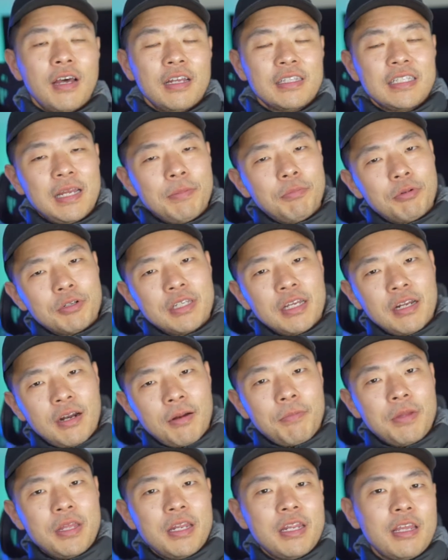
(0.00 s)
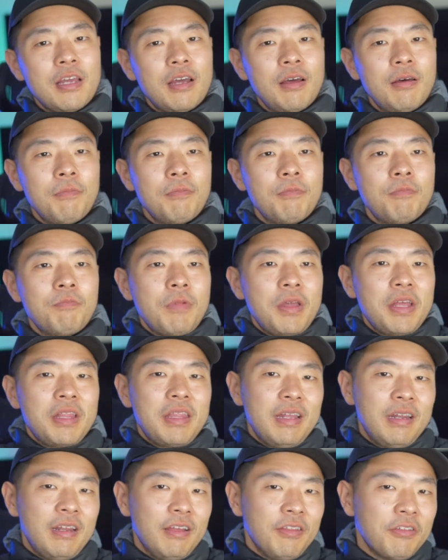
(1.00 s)
10% are medium, and
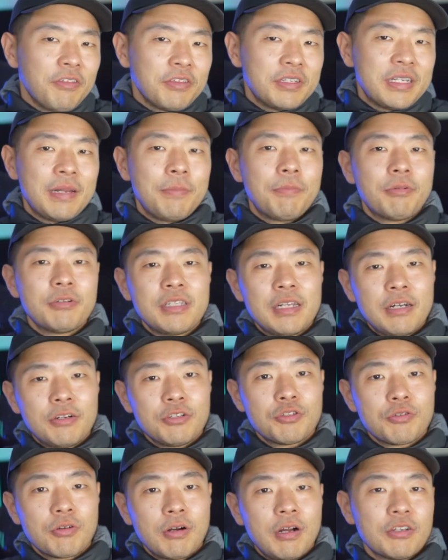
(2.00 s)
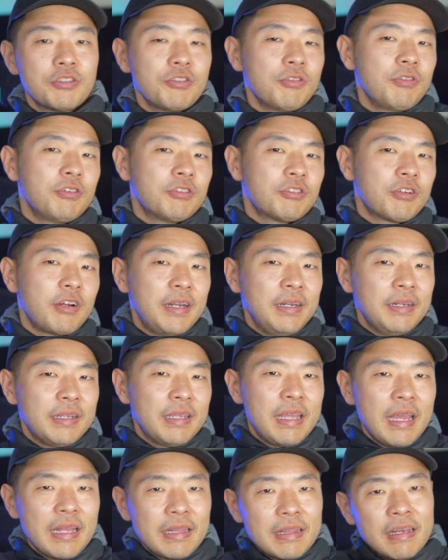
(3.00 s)
then another 10% are strong. So they're trying to
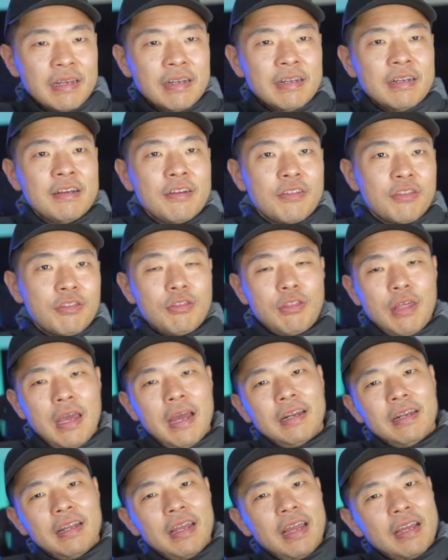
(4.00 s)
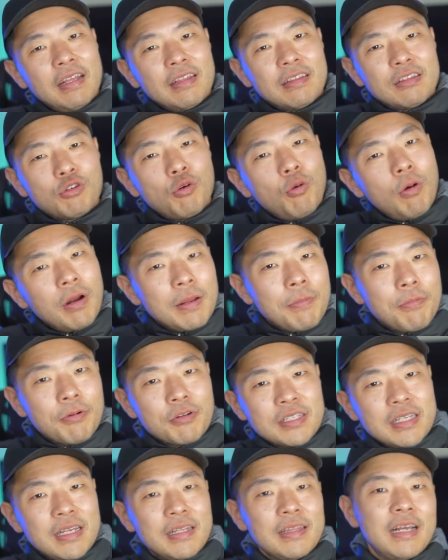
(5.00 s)
get that
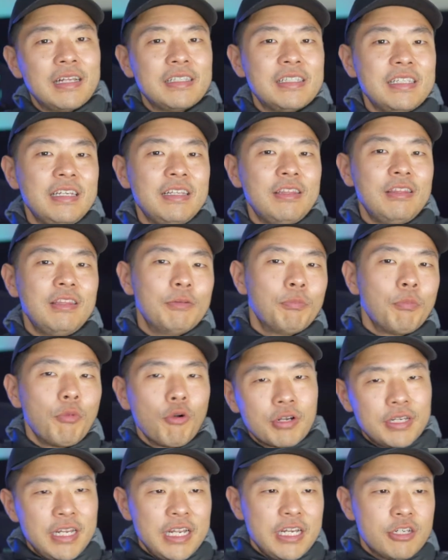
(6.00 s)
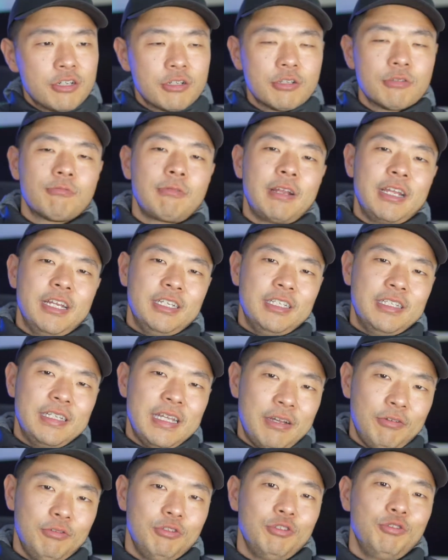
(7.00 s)
20% that's in the more dangerous range
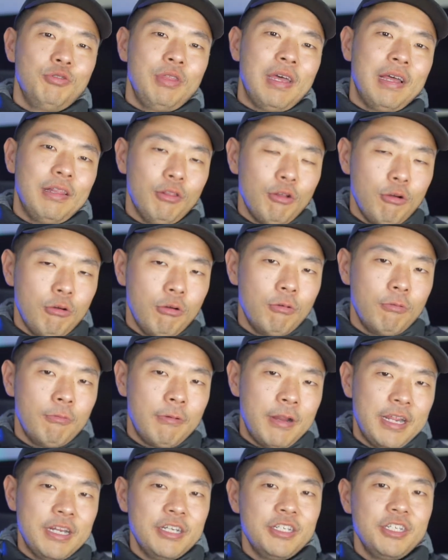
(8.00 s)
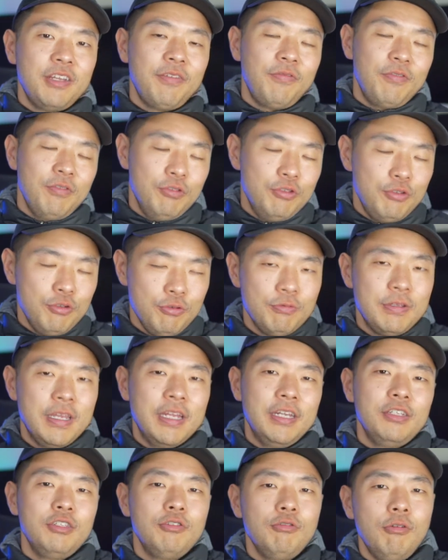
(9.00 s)
down to that lower range if you do get
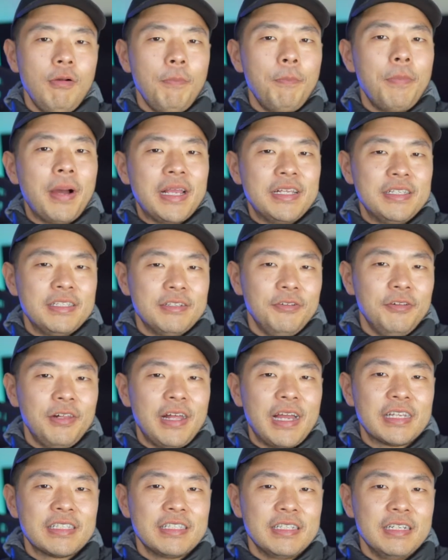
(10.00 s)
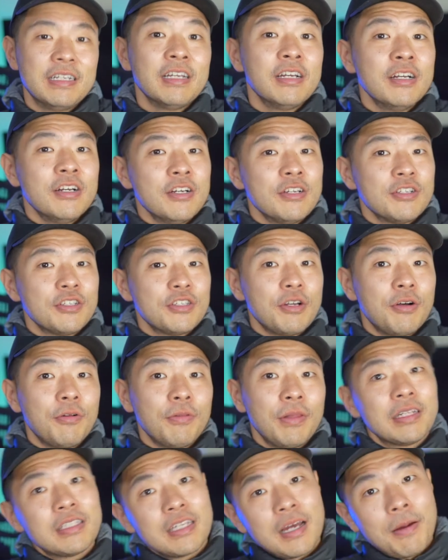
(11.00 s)
into a bicycle accident. So
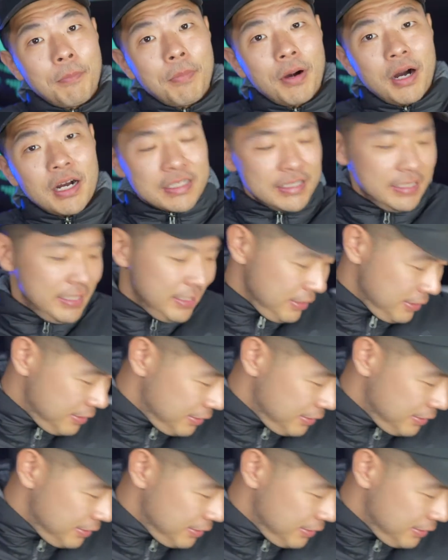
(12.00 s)
let's unbox it.